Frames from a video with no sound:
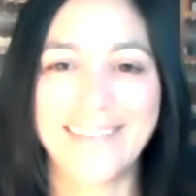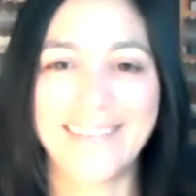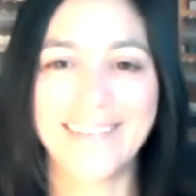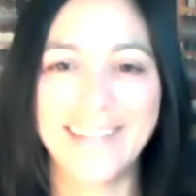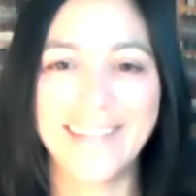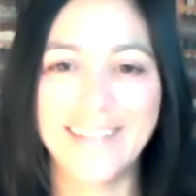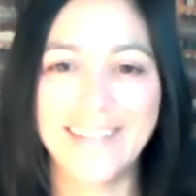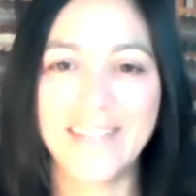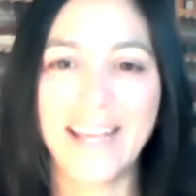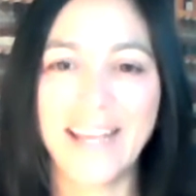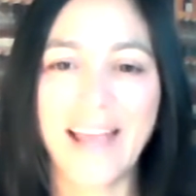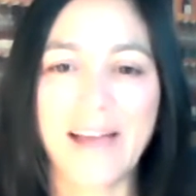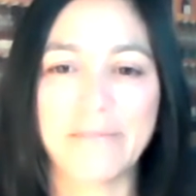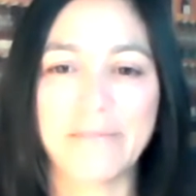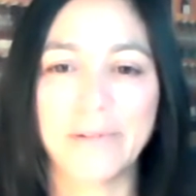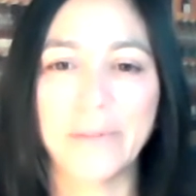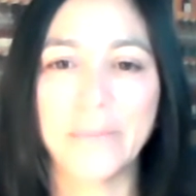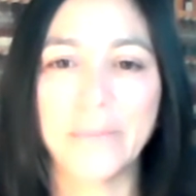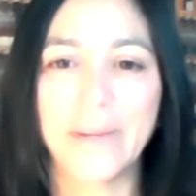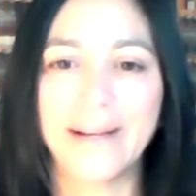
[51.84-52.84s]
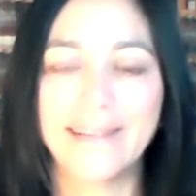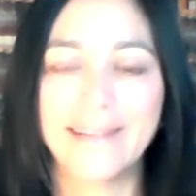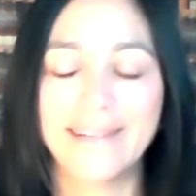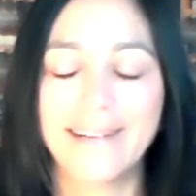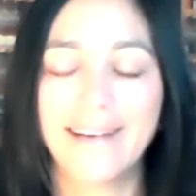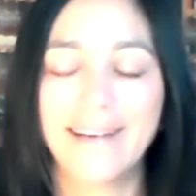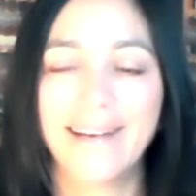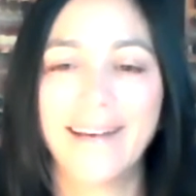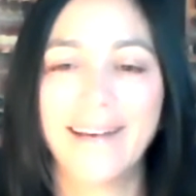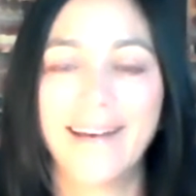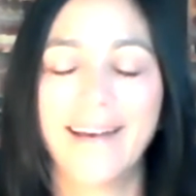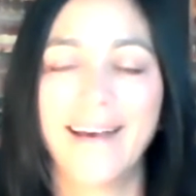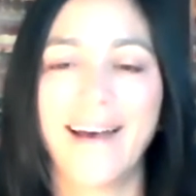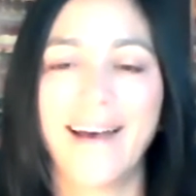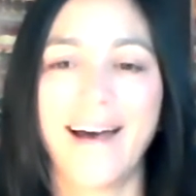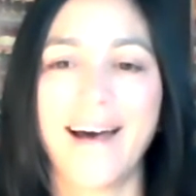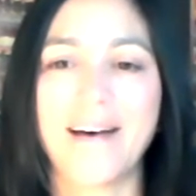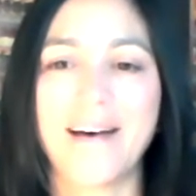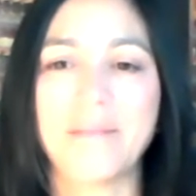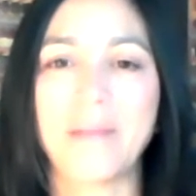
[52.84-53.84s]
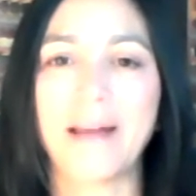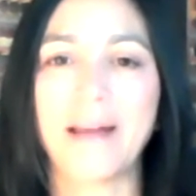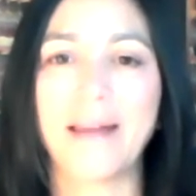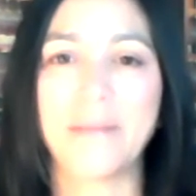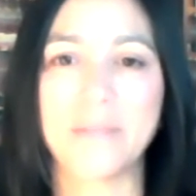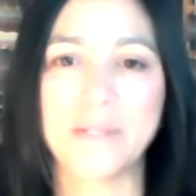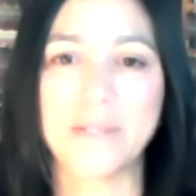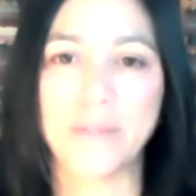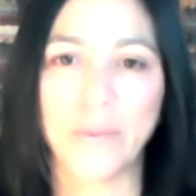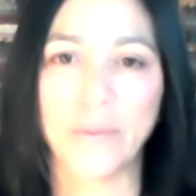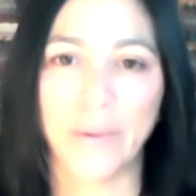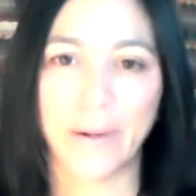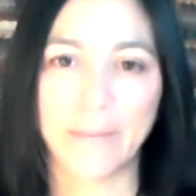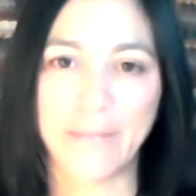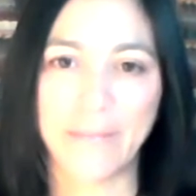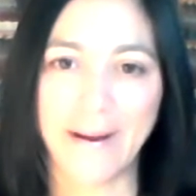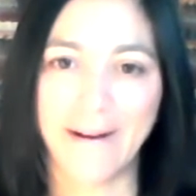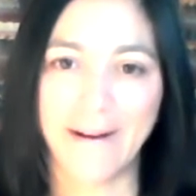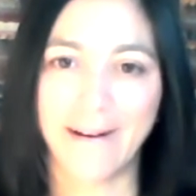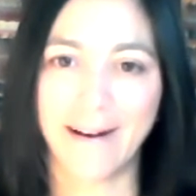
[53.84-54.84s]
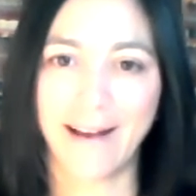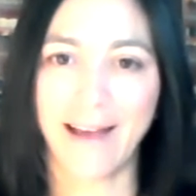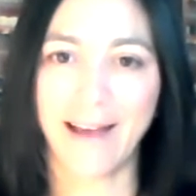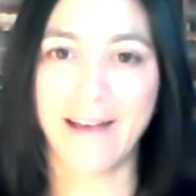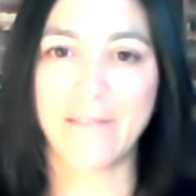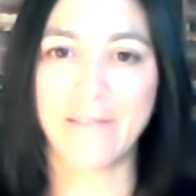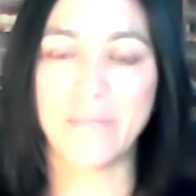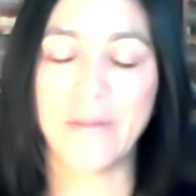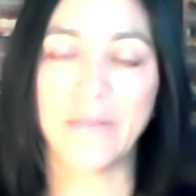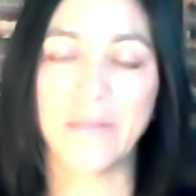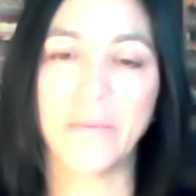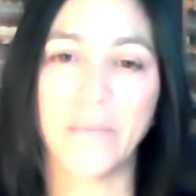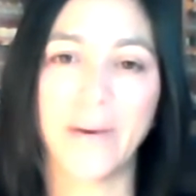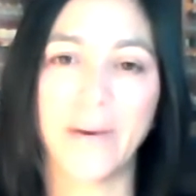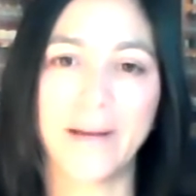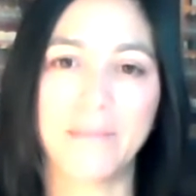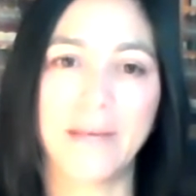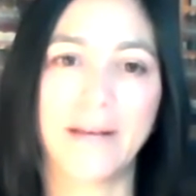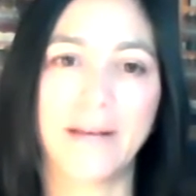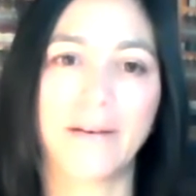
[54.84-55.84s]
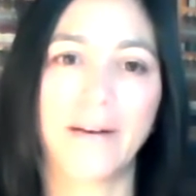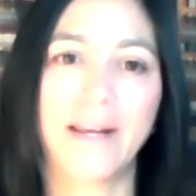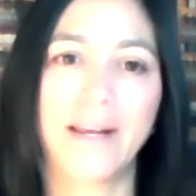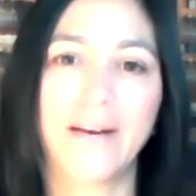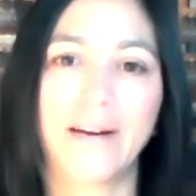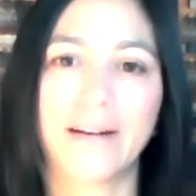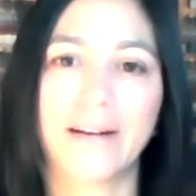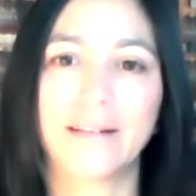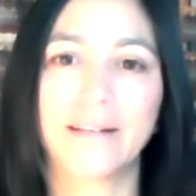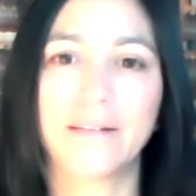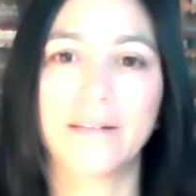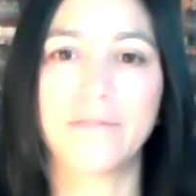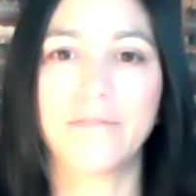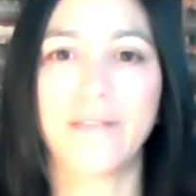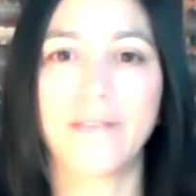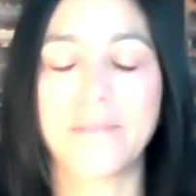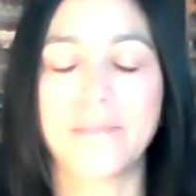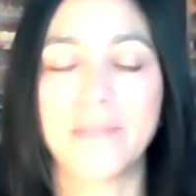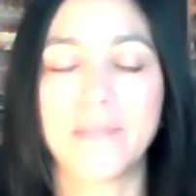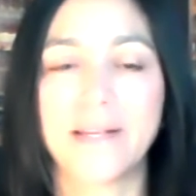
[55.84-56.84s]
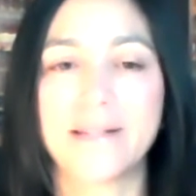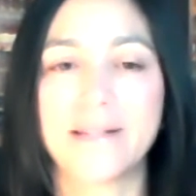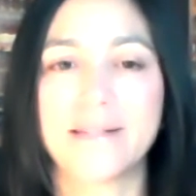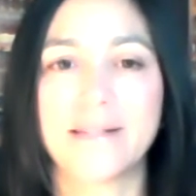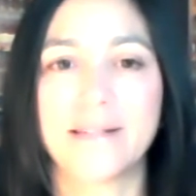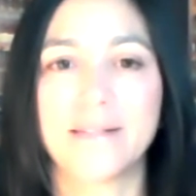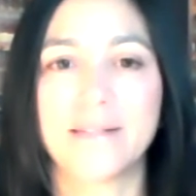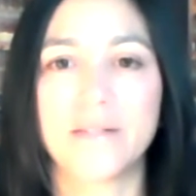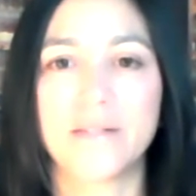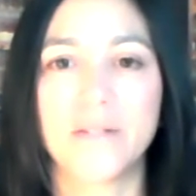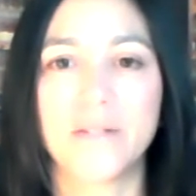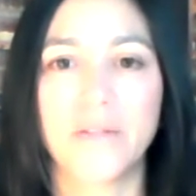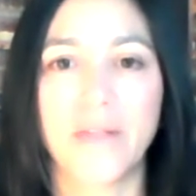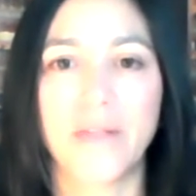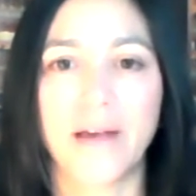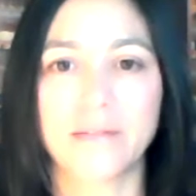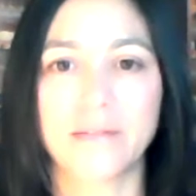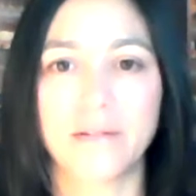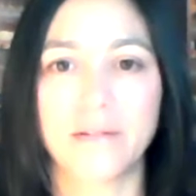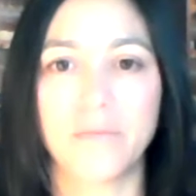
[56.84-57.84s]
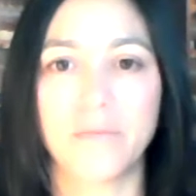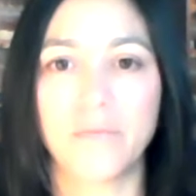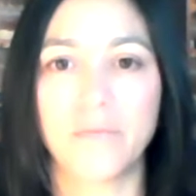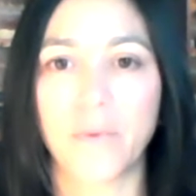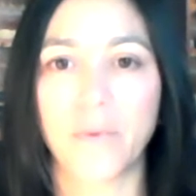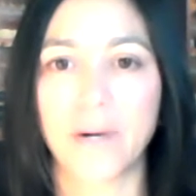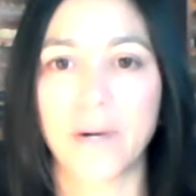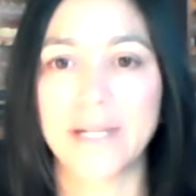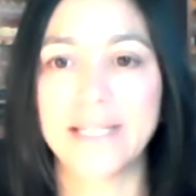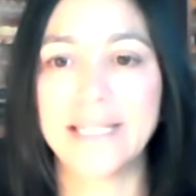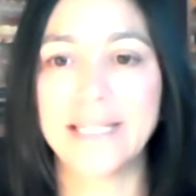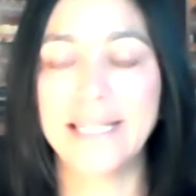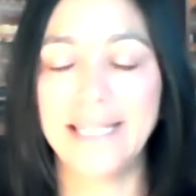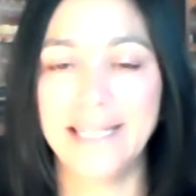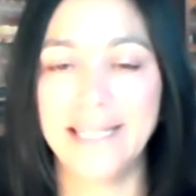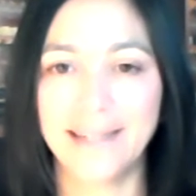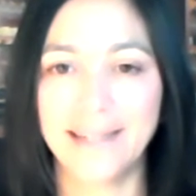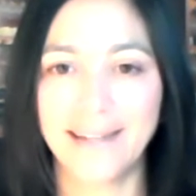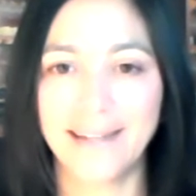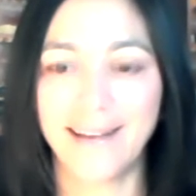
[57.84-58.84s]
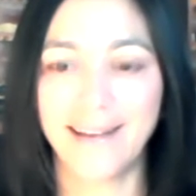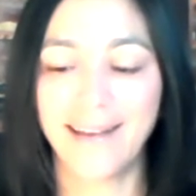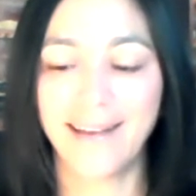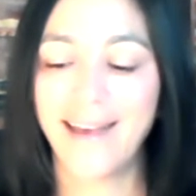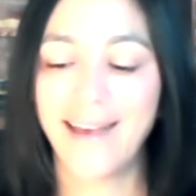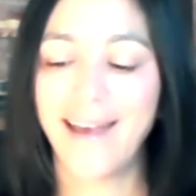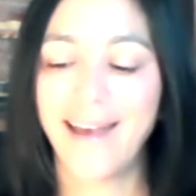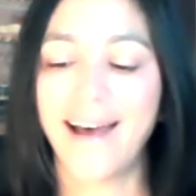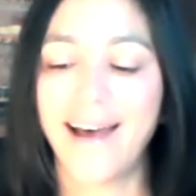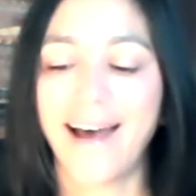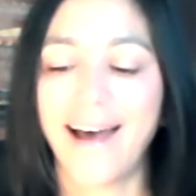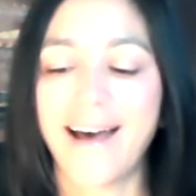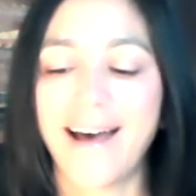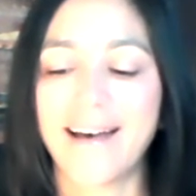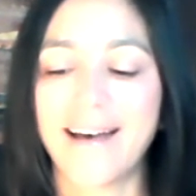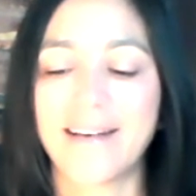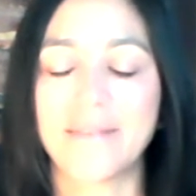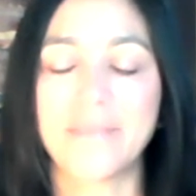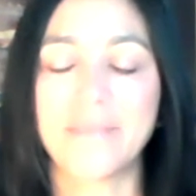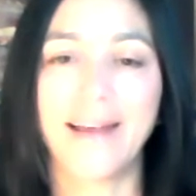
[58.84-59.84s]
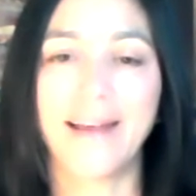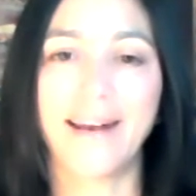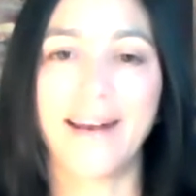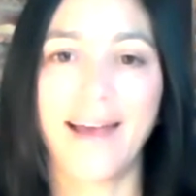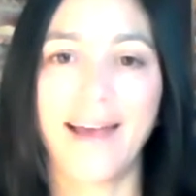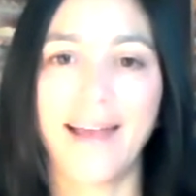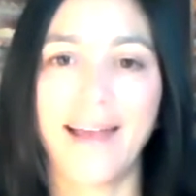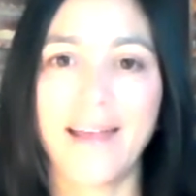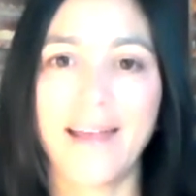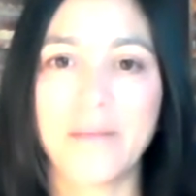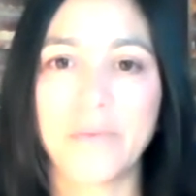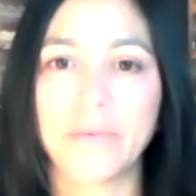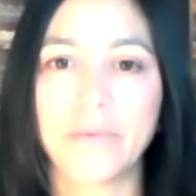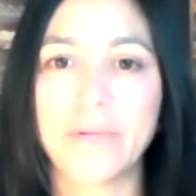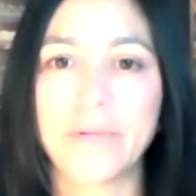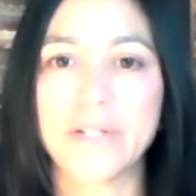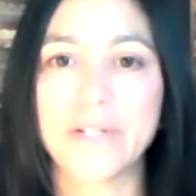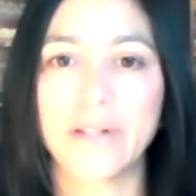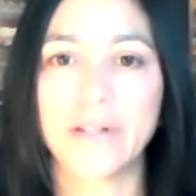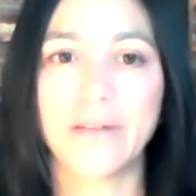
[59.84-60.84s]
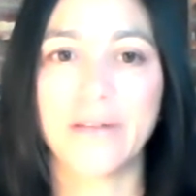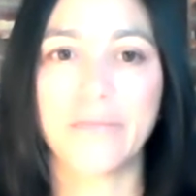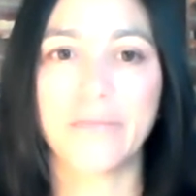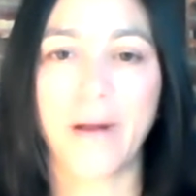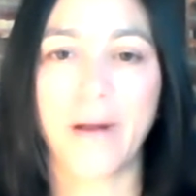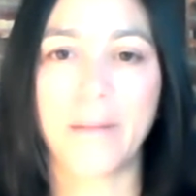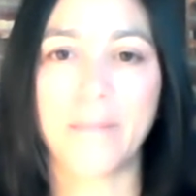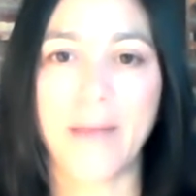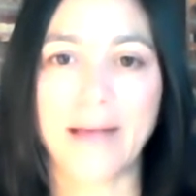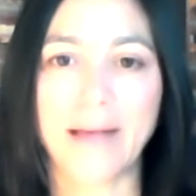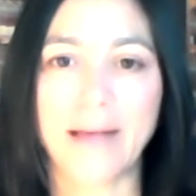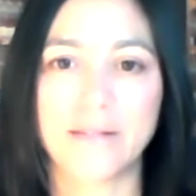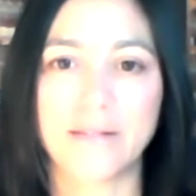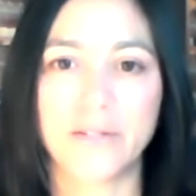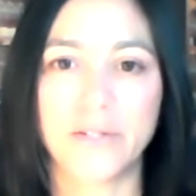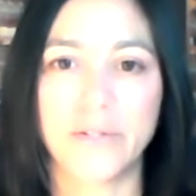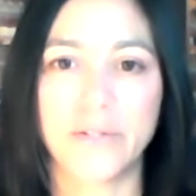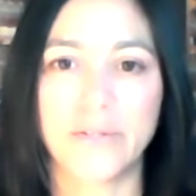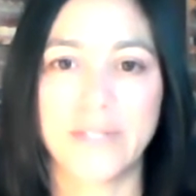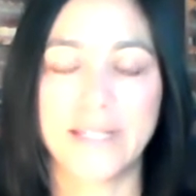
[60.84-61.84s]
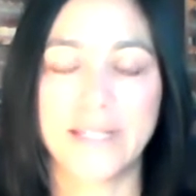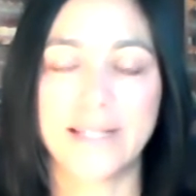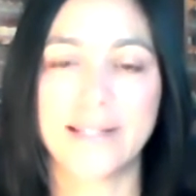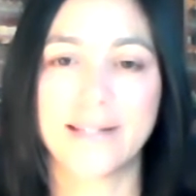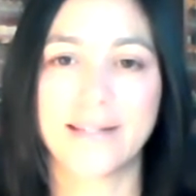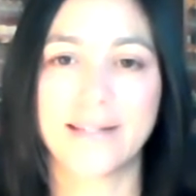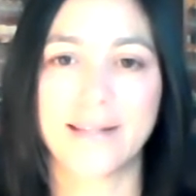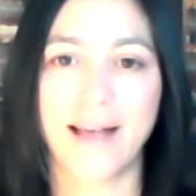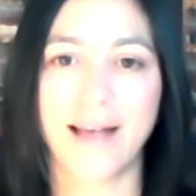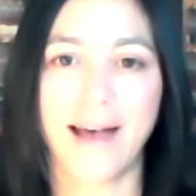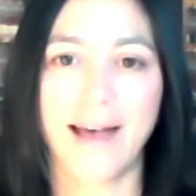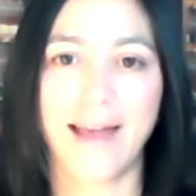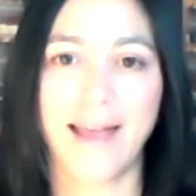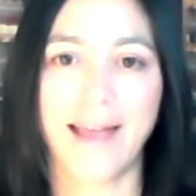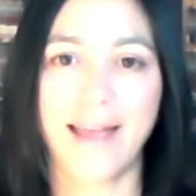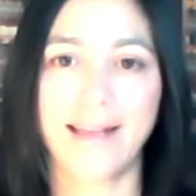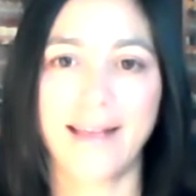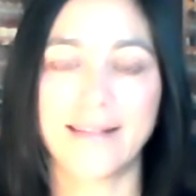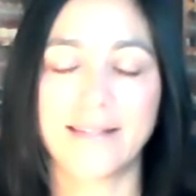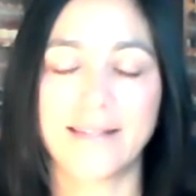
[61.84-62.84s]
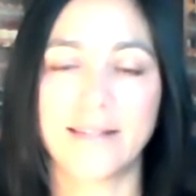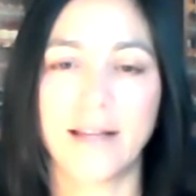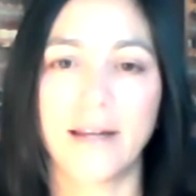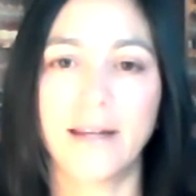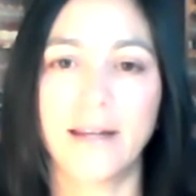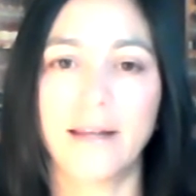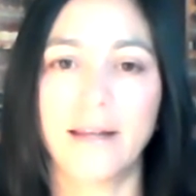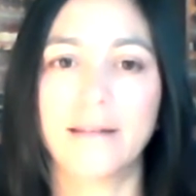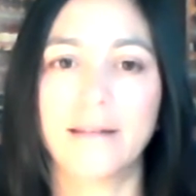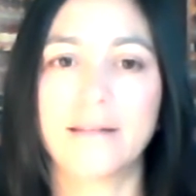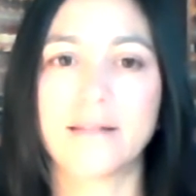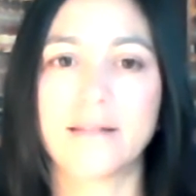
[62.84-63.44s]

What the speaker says: Good evening, everyone. My name is Laura Barrett. I have been the winemaker here at Clif Family since 2014. And I am originally from Massachusetts. I studied